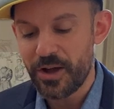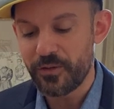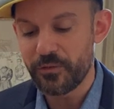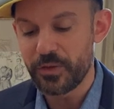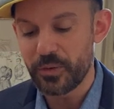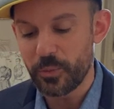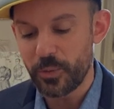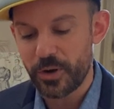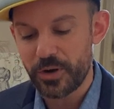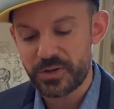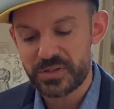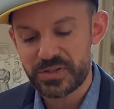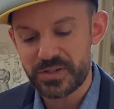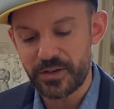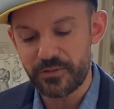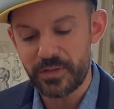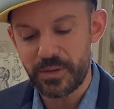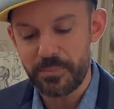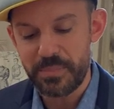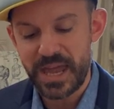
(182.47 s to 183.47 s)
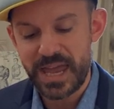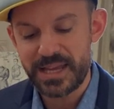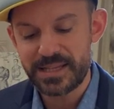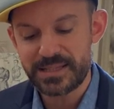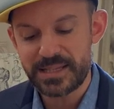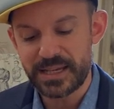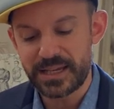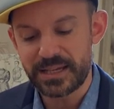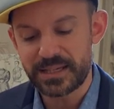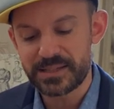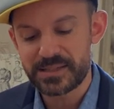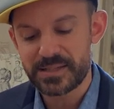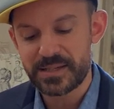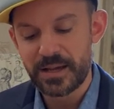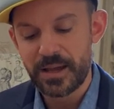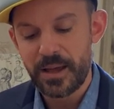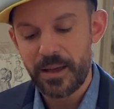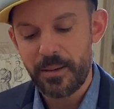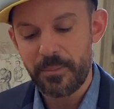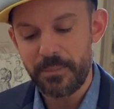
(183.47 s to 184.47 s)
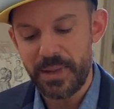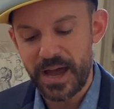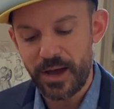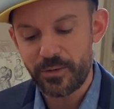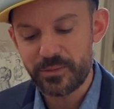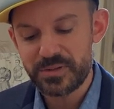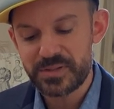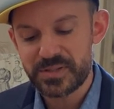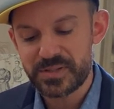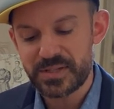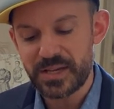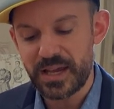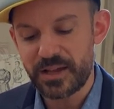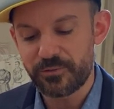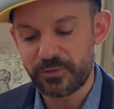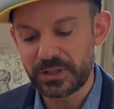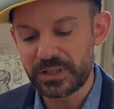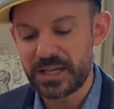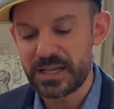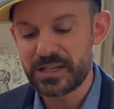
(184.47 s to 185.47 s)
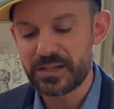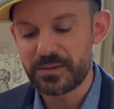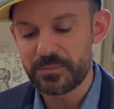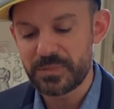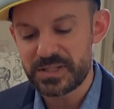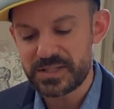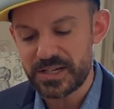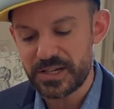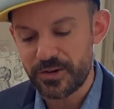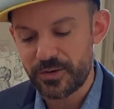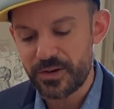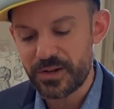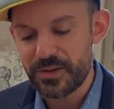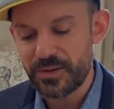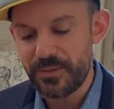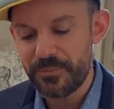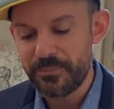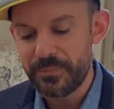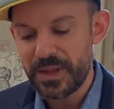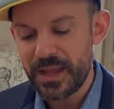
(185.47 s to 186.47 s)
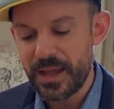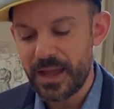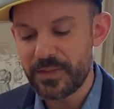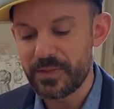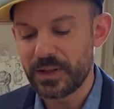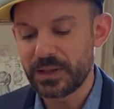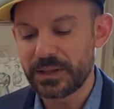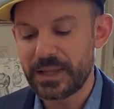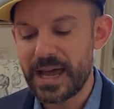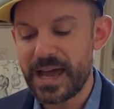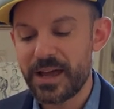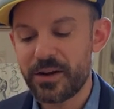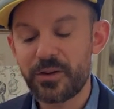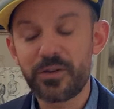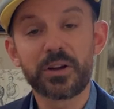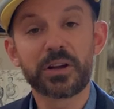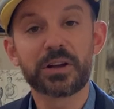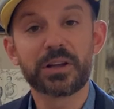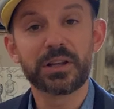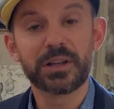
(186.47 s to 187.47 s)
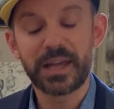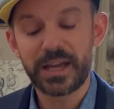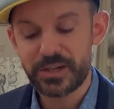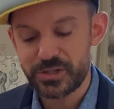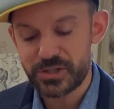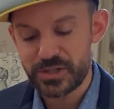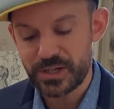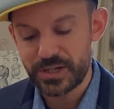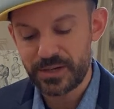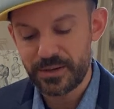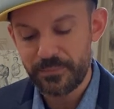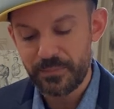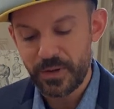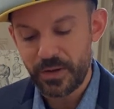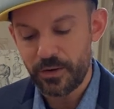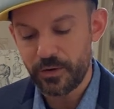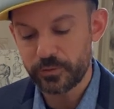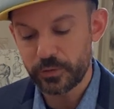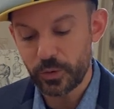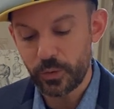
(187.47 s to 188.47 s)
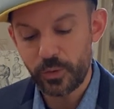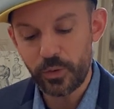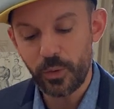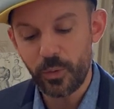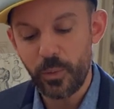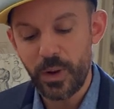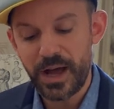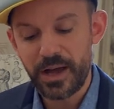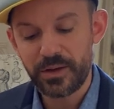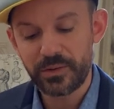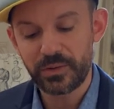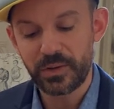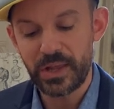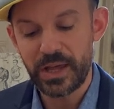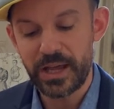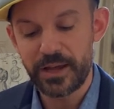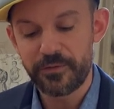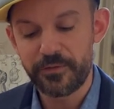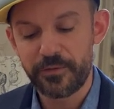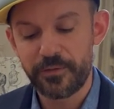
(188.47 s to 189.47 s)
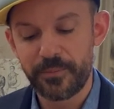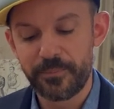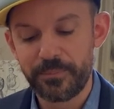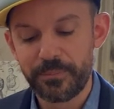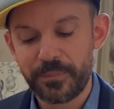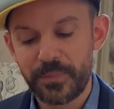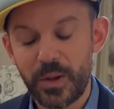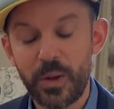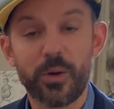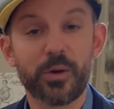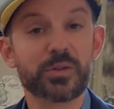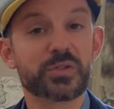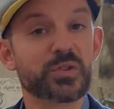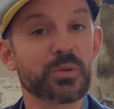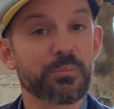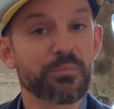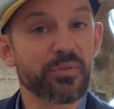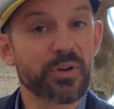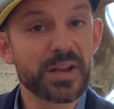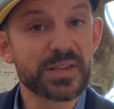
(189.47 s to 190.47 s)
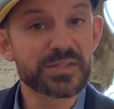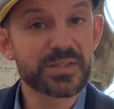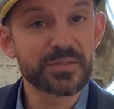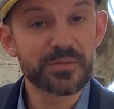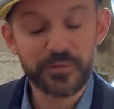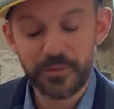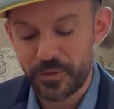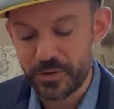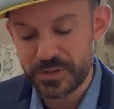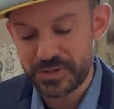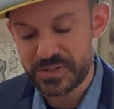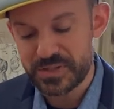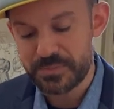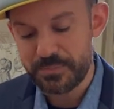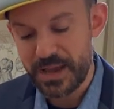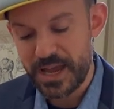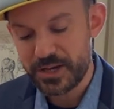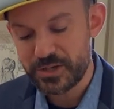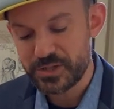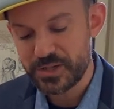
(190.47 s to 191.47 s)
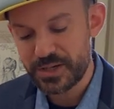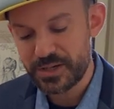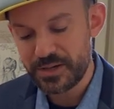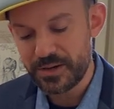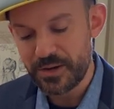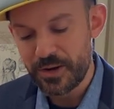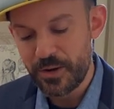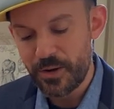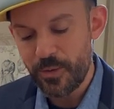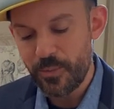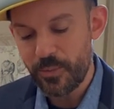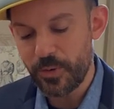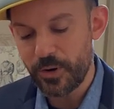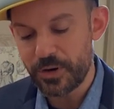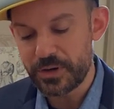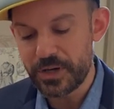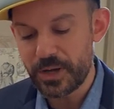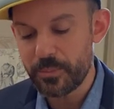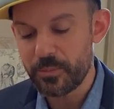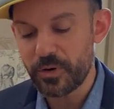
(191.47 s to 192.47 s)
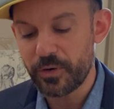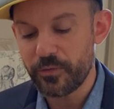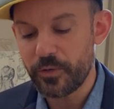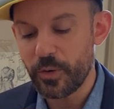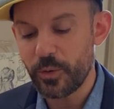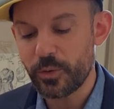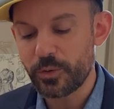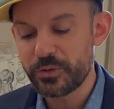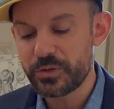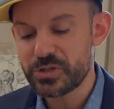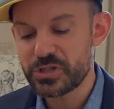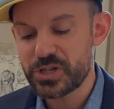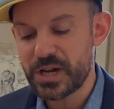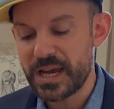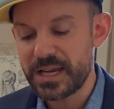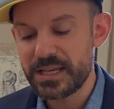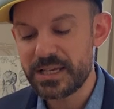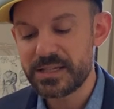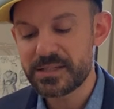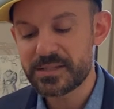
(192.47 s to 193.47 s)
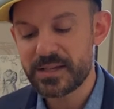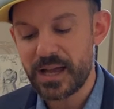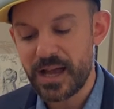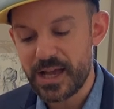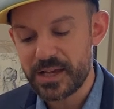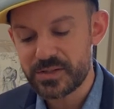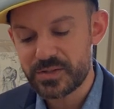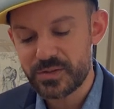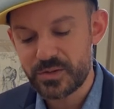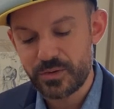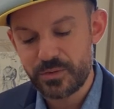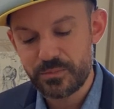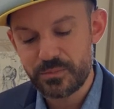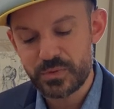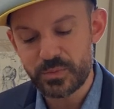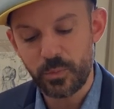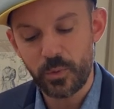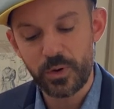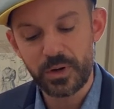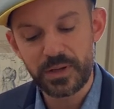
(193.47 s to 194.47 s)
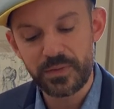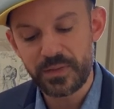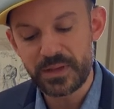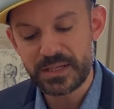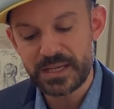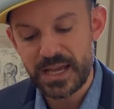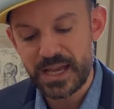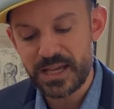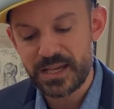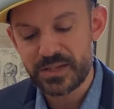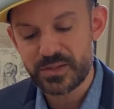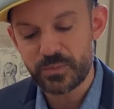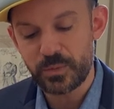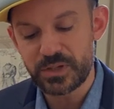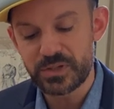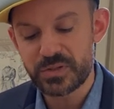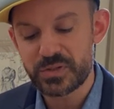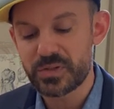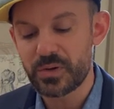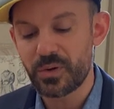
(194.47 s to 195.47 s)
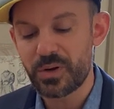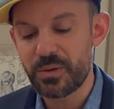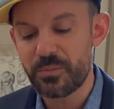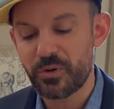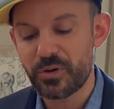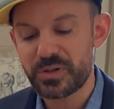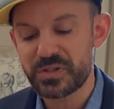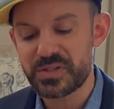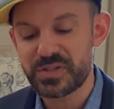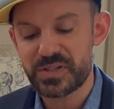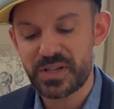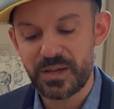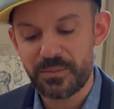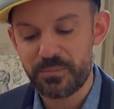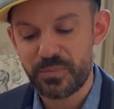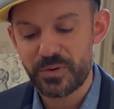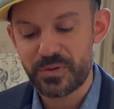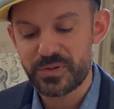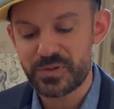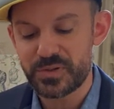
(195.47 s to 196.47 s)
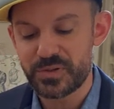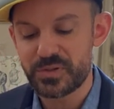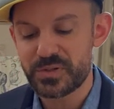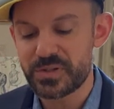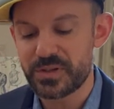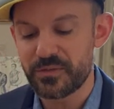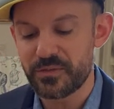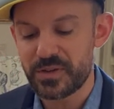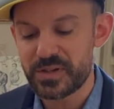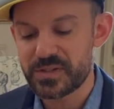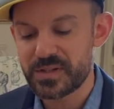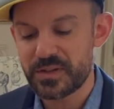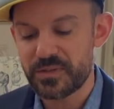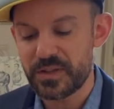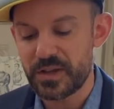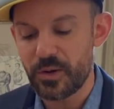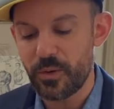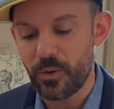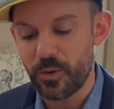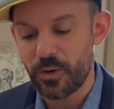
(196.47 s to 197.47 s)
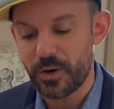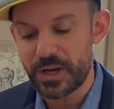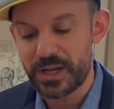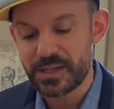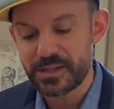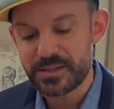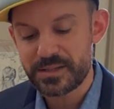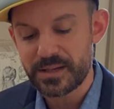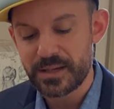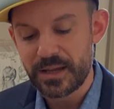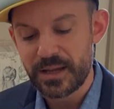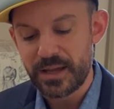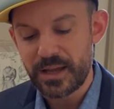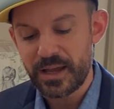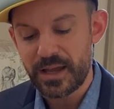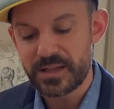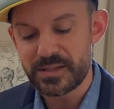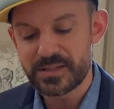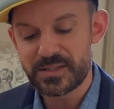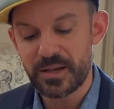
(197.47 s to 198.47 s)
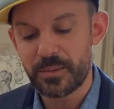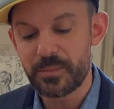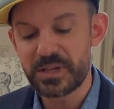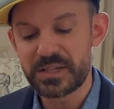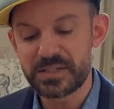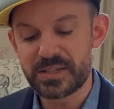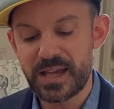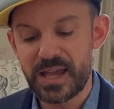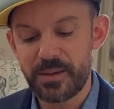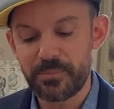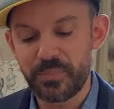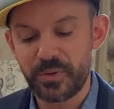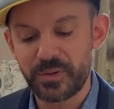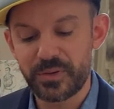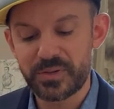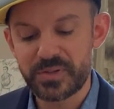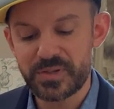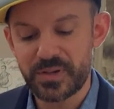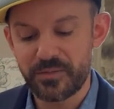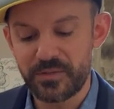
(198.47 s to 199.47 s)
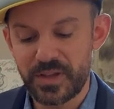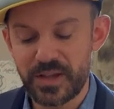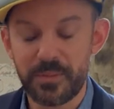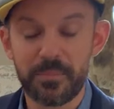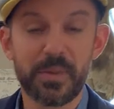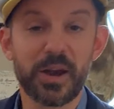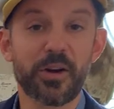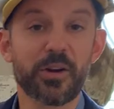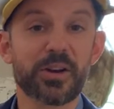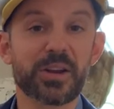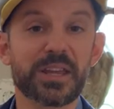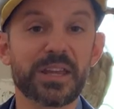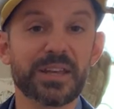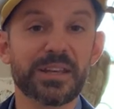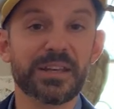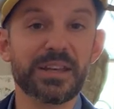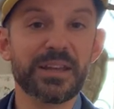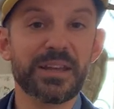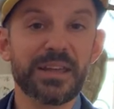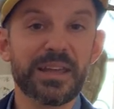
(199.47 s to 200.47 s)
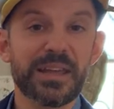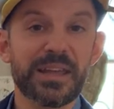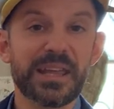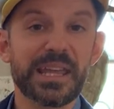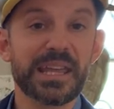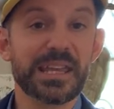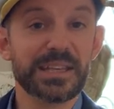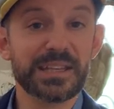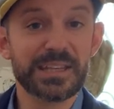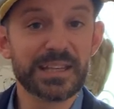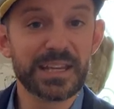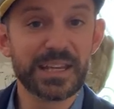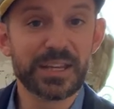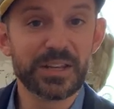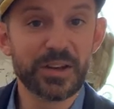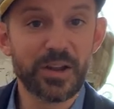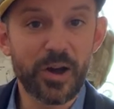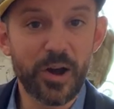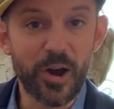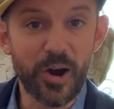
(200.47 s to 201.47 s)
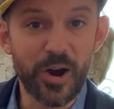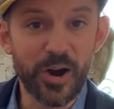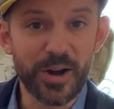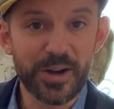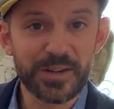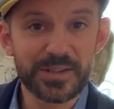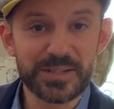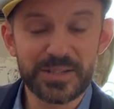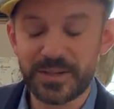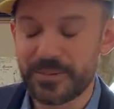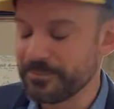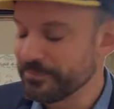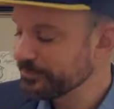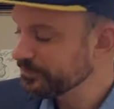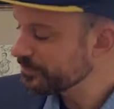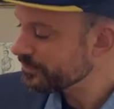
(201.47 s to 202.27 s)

of the works of the paintings, mounts, and related material, and the latter a collection of local wildlife. Also present for inspection were a number of old Chinese costumes worn in the days when Stony Brook skippers used to visit the Orient and some examples of the American Indian art.